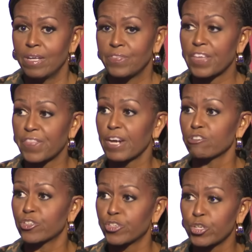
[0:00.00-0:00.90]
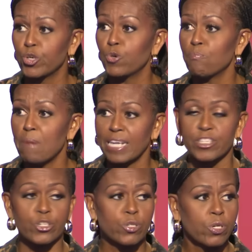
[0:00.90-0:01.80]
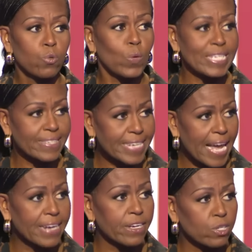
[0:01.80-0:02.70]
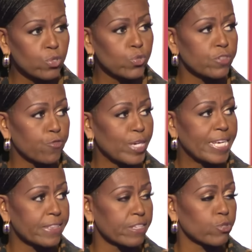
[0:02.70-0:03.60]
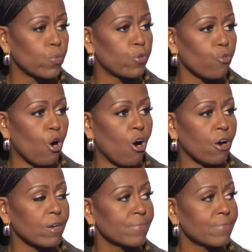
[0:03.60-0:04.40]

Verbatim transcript: that there's too much we stand to lose if we get this one wrong.